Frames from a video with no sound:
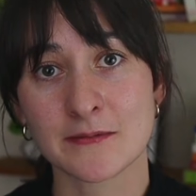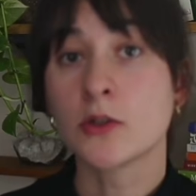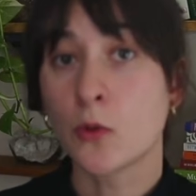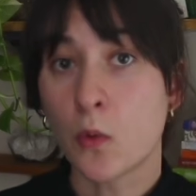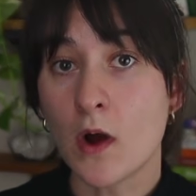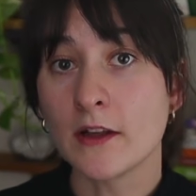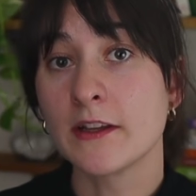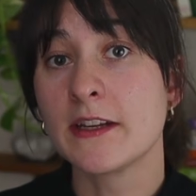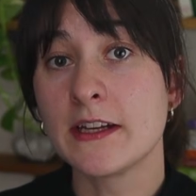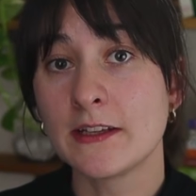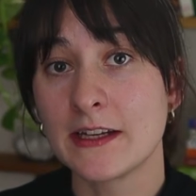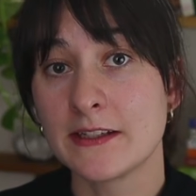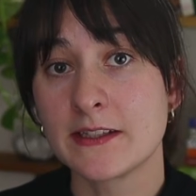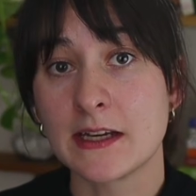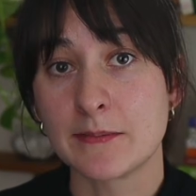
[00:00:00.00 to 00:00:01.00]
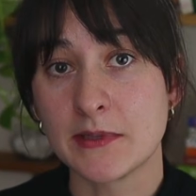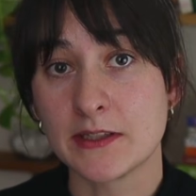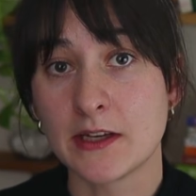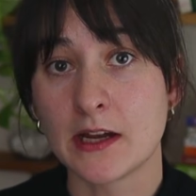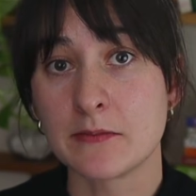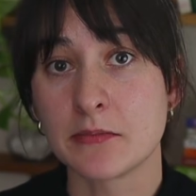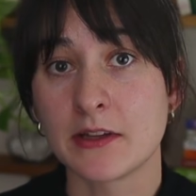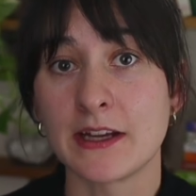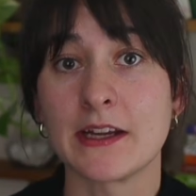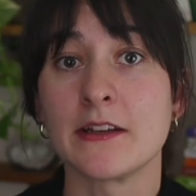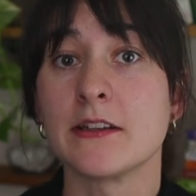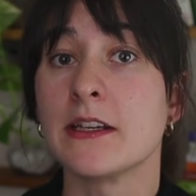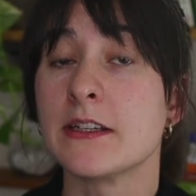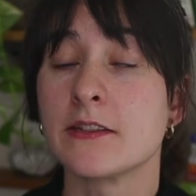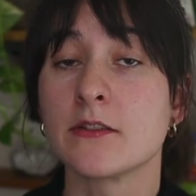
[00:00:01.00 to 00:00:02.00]
A quality landscape design
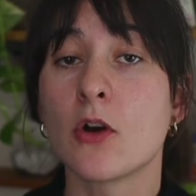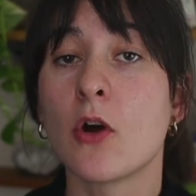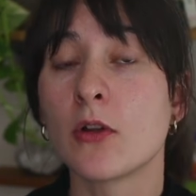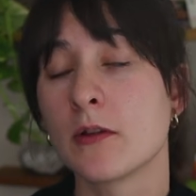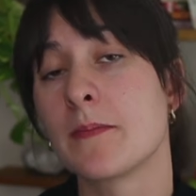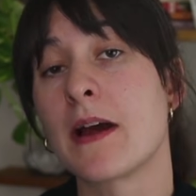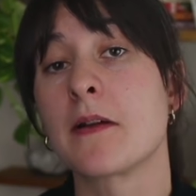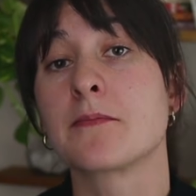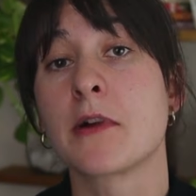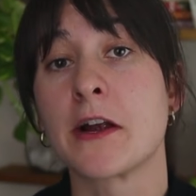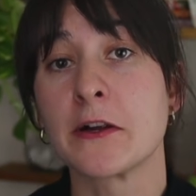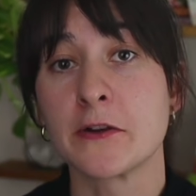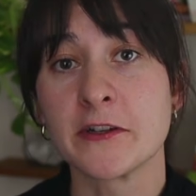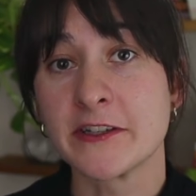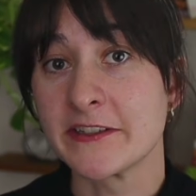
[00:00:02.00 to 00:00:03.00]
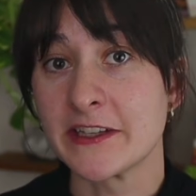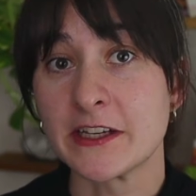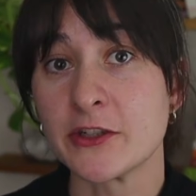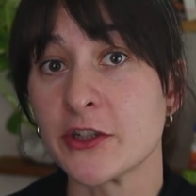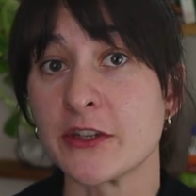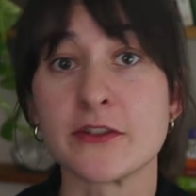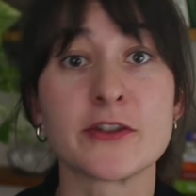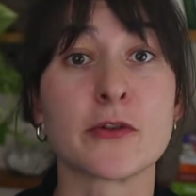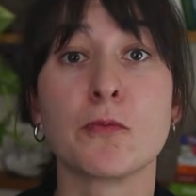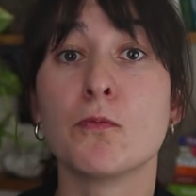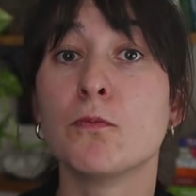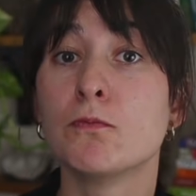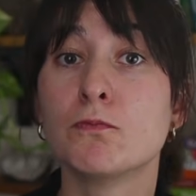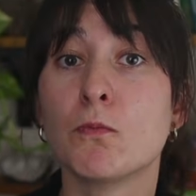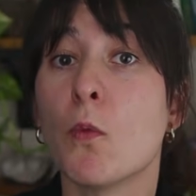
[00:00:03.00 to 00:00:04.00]
plan is all about prioritization. So
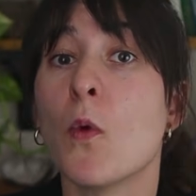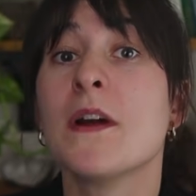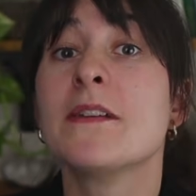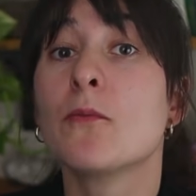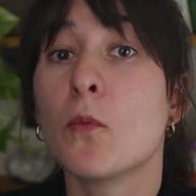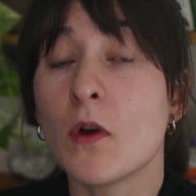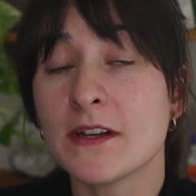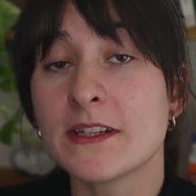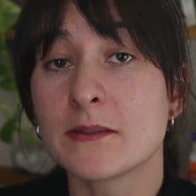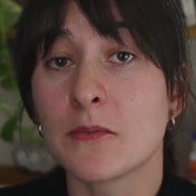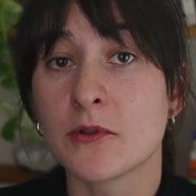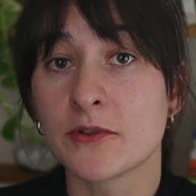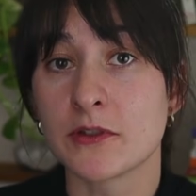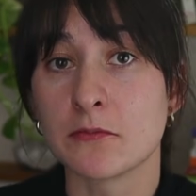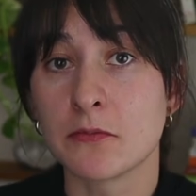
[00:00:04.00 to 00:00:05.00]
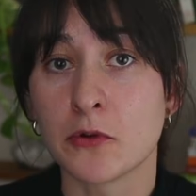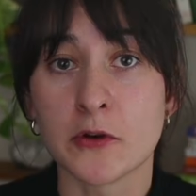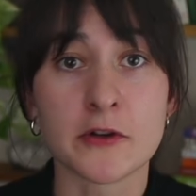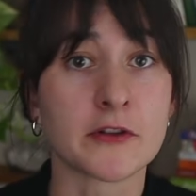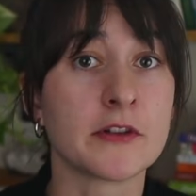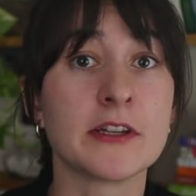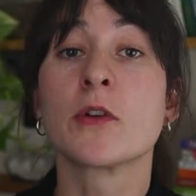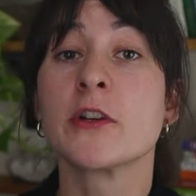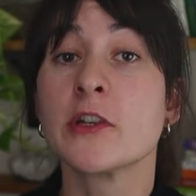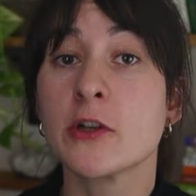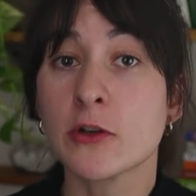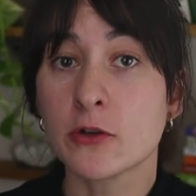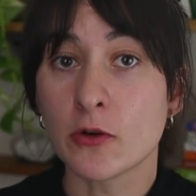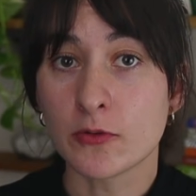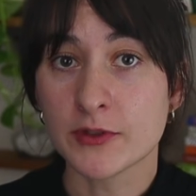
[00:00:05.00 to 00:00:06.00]
what is most important? What are
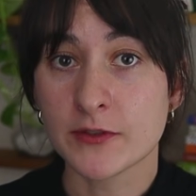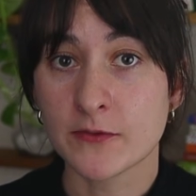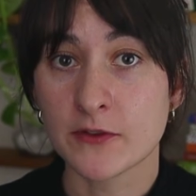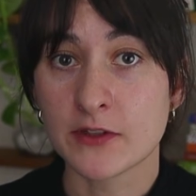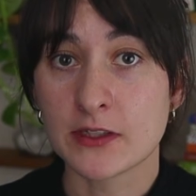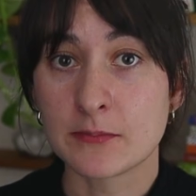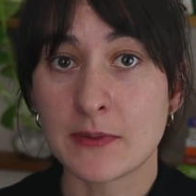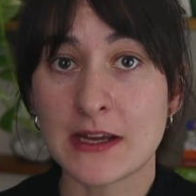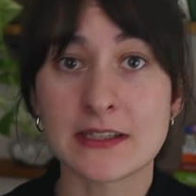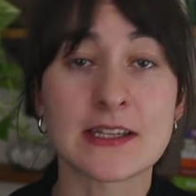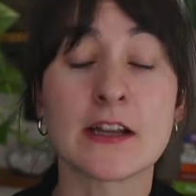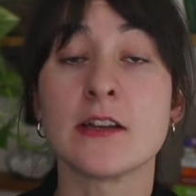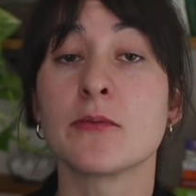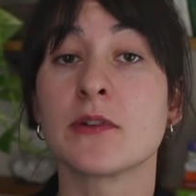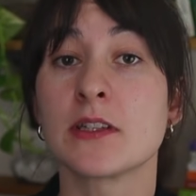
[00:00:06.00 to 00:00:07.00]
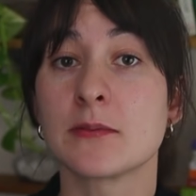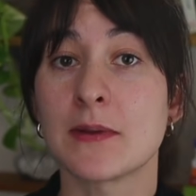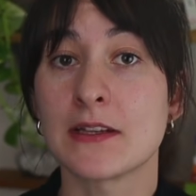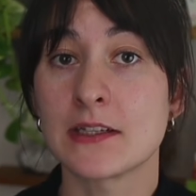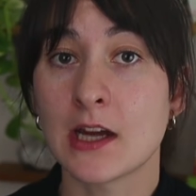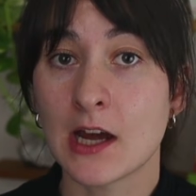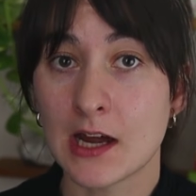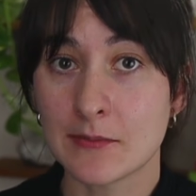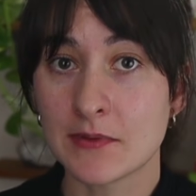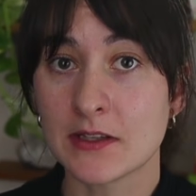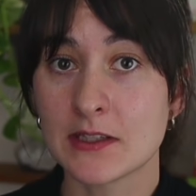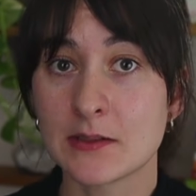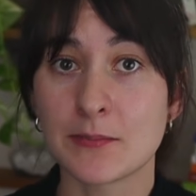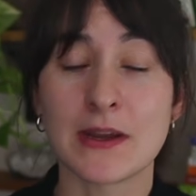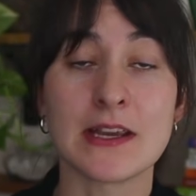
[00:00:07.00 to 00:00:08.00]
your goals for the space? How do you want to spend time in
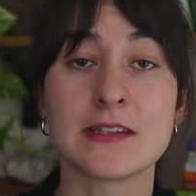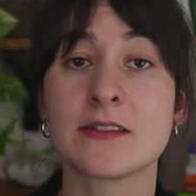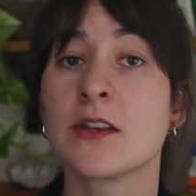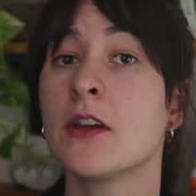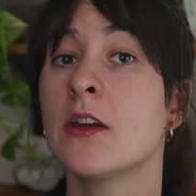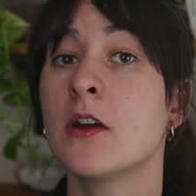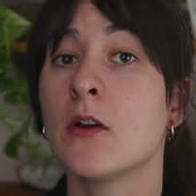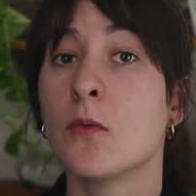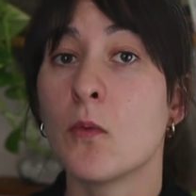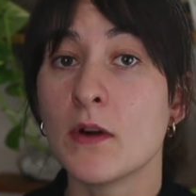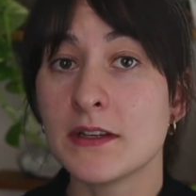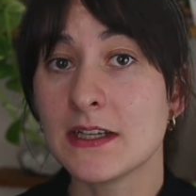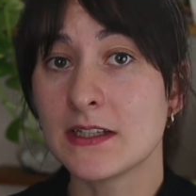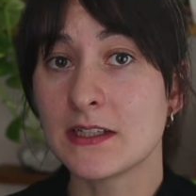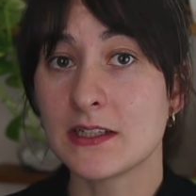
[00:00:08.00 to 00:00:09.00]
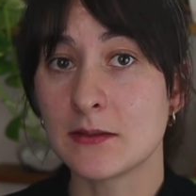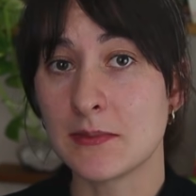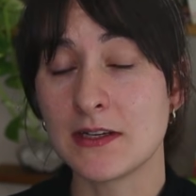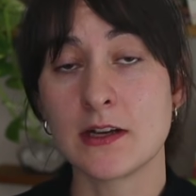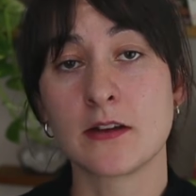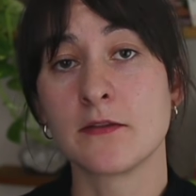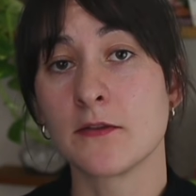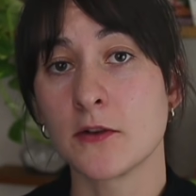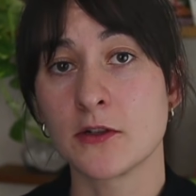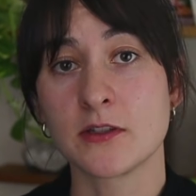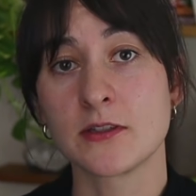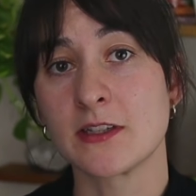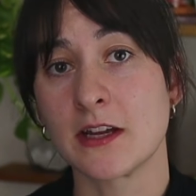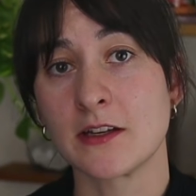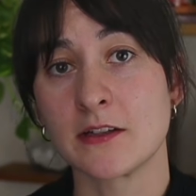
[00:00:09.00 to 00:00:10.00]
the space? What needs to be done
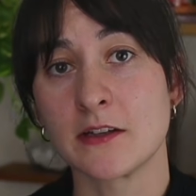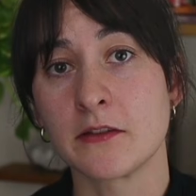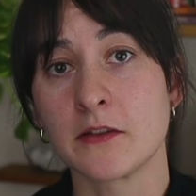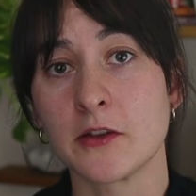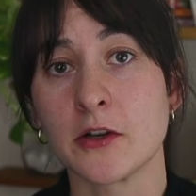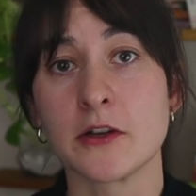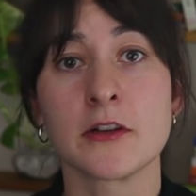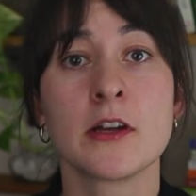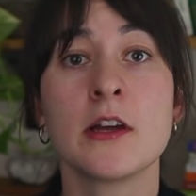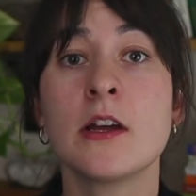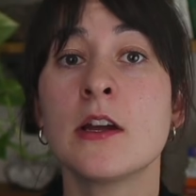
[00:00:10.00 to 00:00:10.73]
first, second, and third?